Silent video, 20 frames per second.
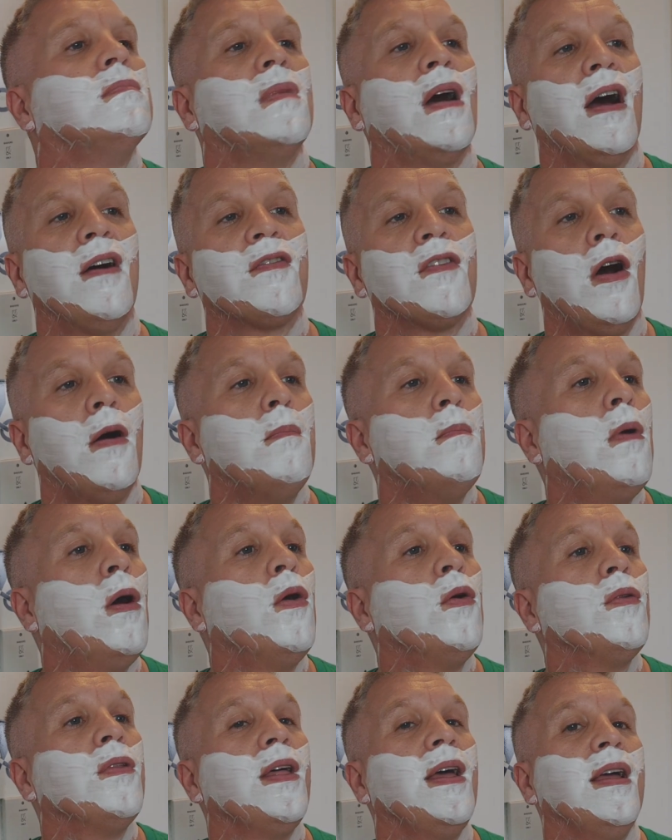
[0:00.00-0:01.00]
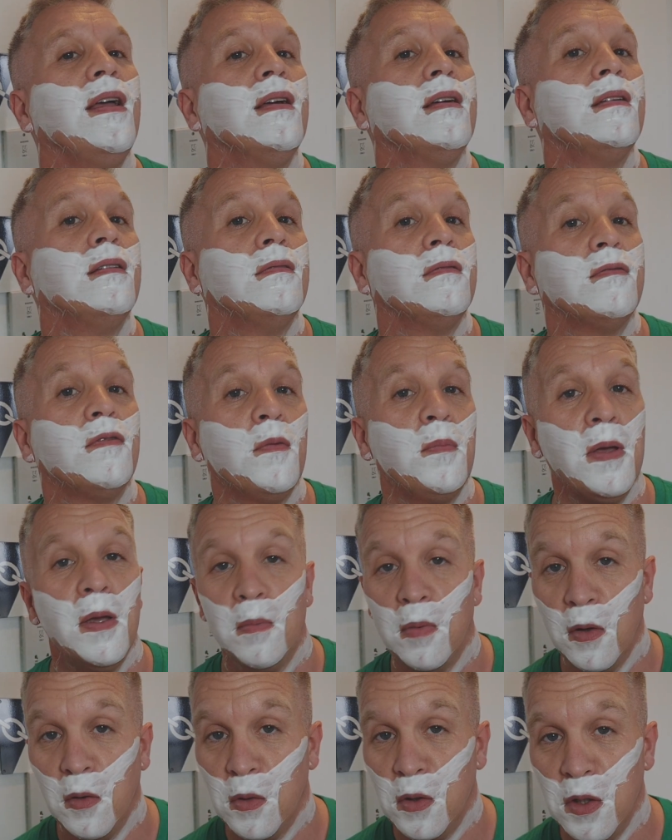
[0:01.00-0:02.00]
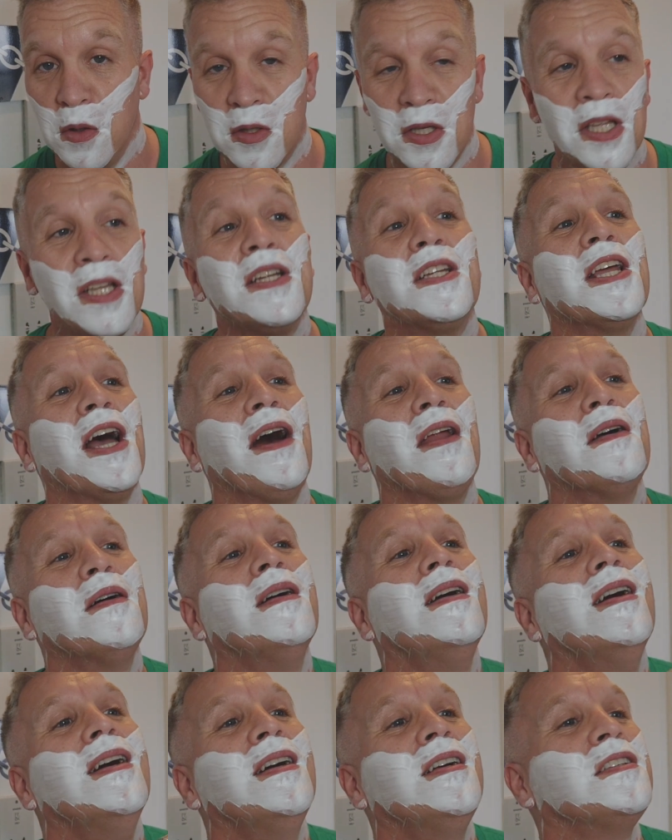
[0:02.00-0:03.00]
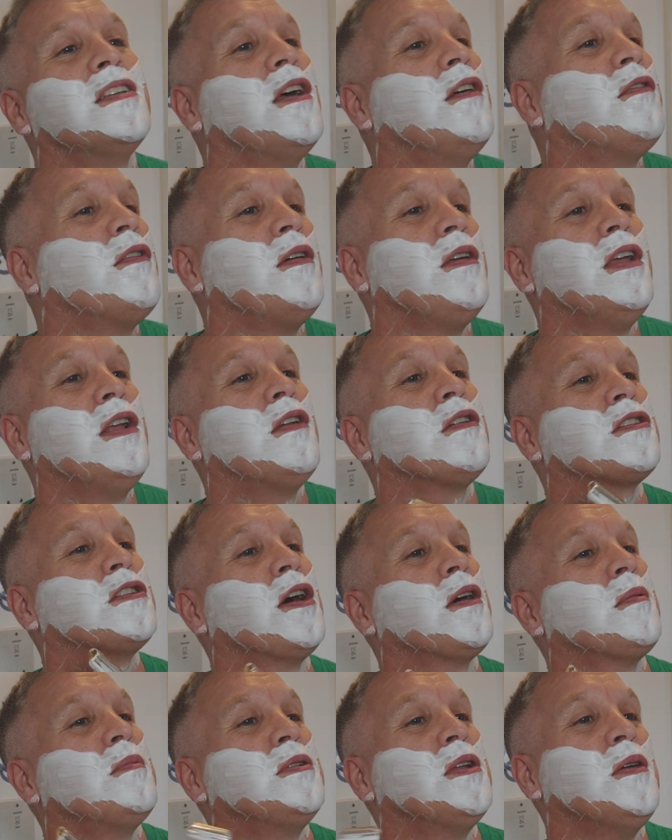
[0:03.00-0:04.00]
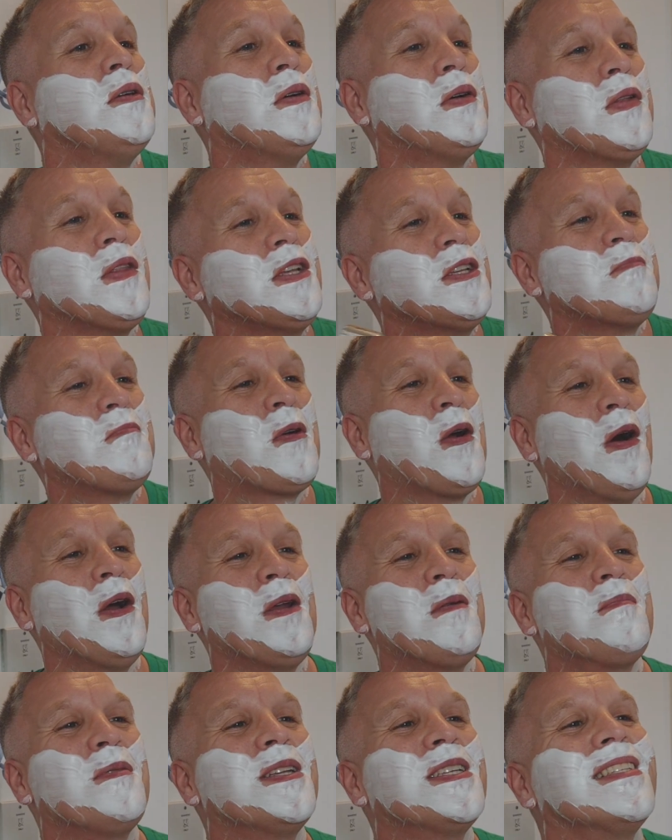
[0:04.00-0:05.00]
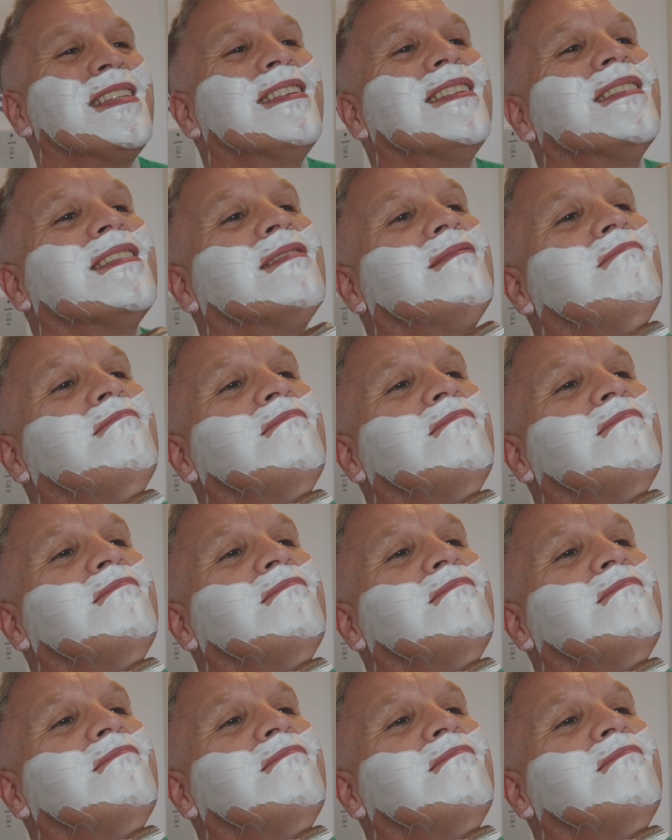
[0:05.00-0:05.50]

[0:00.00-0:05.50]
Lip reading: I've got a mole there for people who are new to the channel. So it looks like I'm doing all this kind of business.